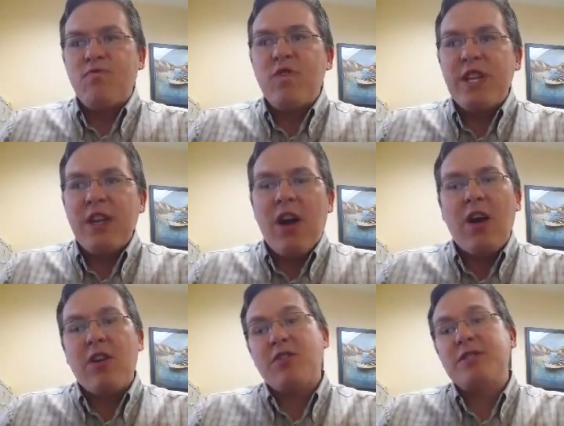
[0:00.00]

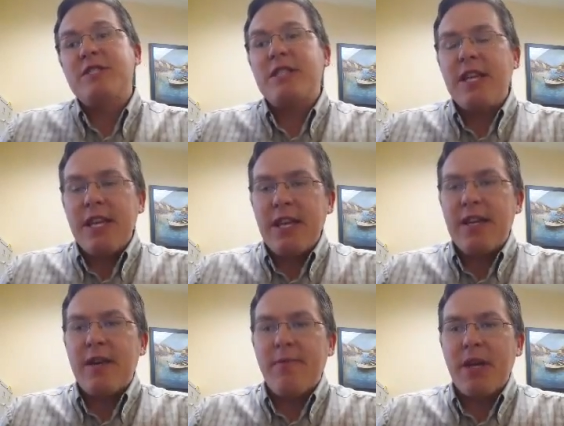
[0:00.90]
retards the
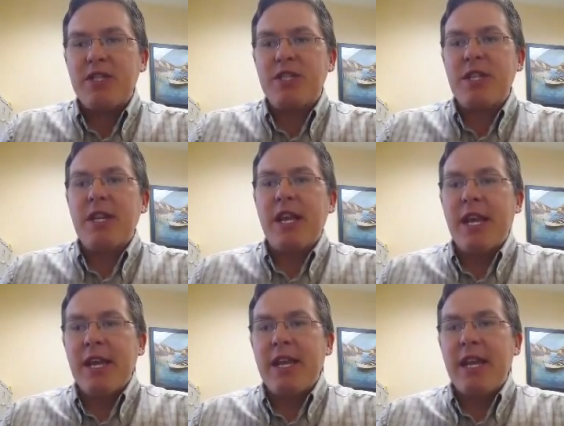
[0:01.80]
combustion
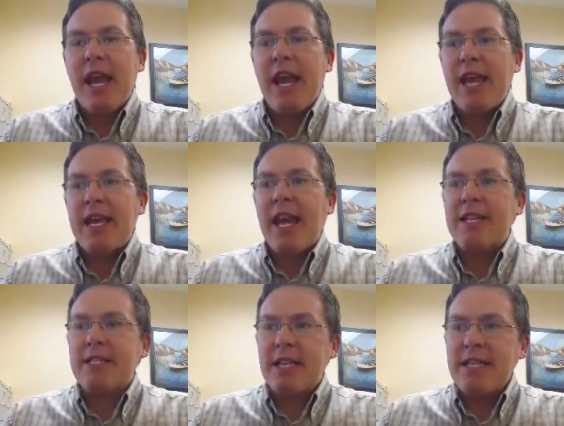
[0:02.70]
in a
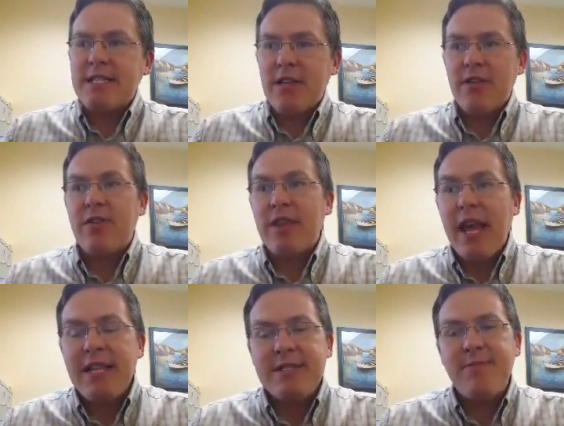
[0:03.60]
gasoline cylinder. And
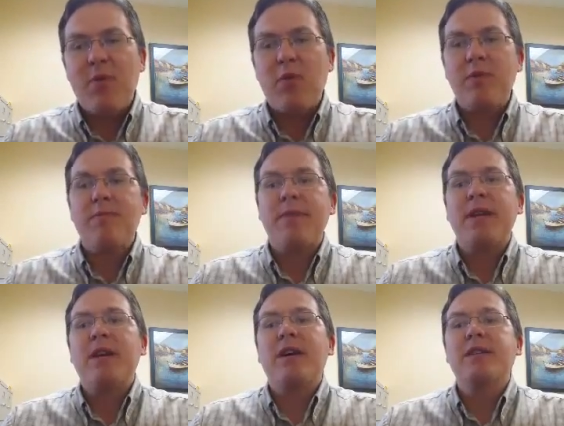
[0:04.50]
that's important
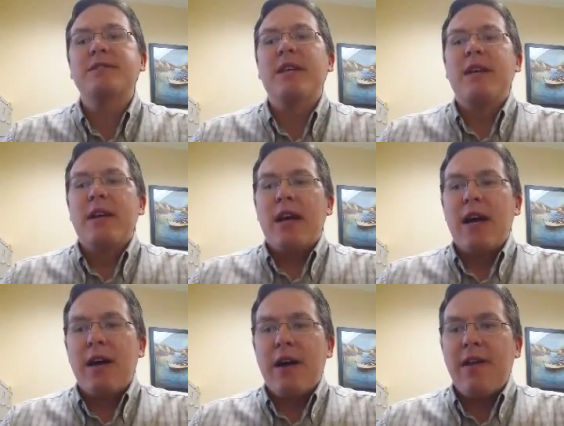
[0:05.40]
because
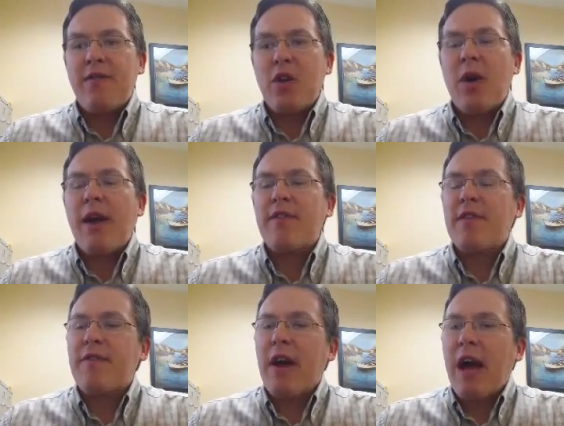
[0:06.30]
uh, if you don't have
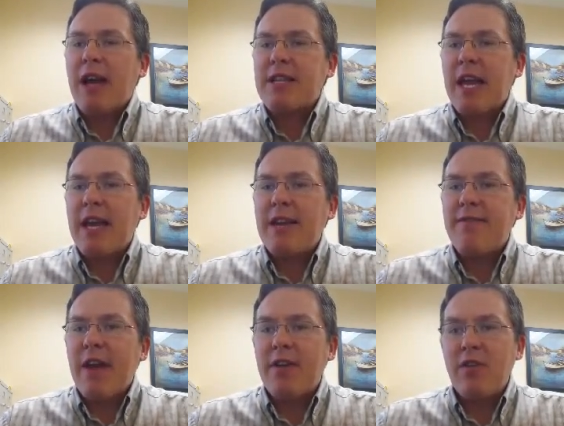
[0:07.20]
enough octane
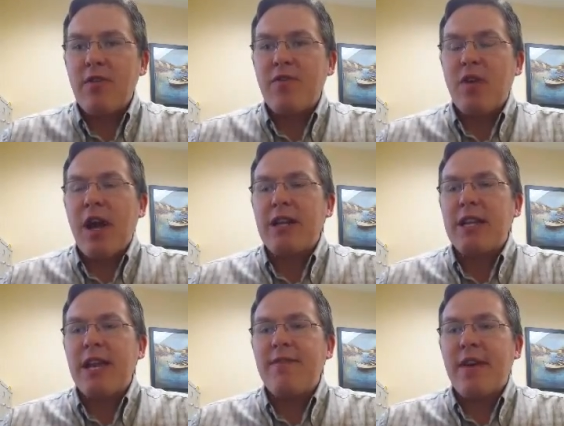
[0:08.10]
value, if your
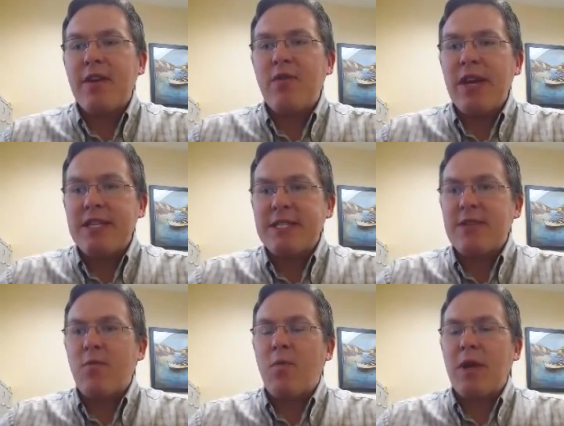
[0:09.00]
octane value
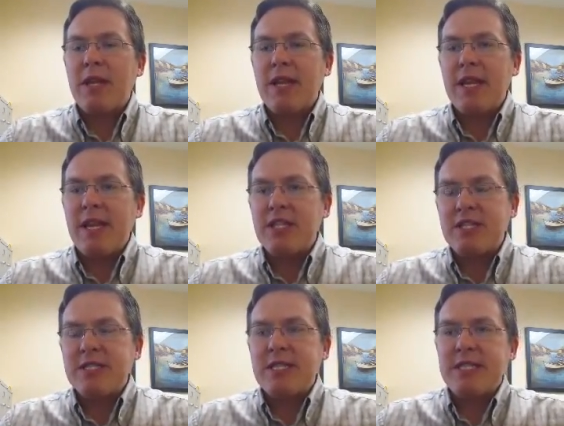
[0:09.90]
isn't what the
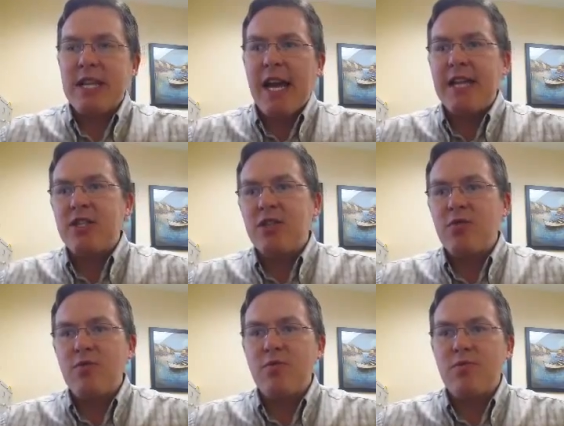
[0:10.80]
engine's designed
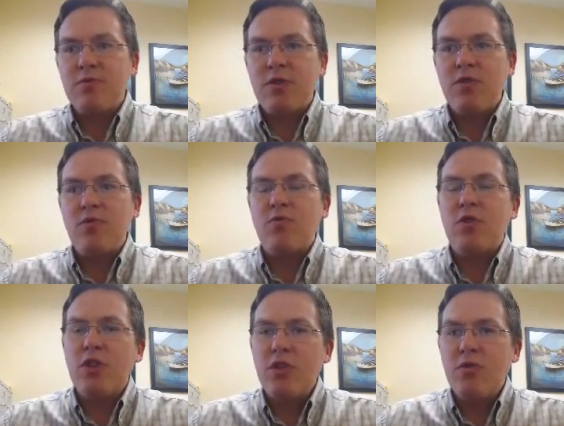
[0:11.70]
to, to
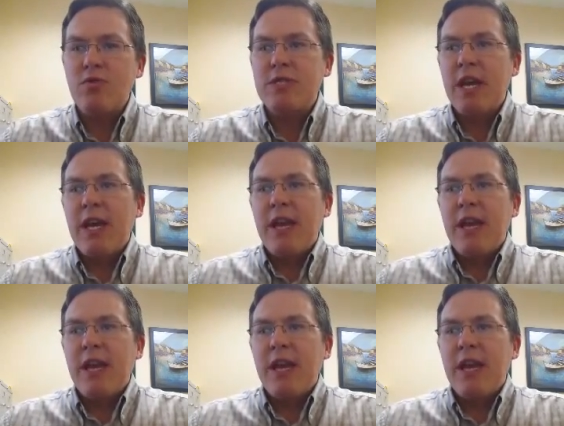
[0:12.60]
use,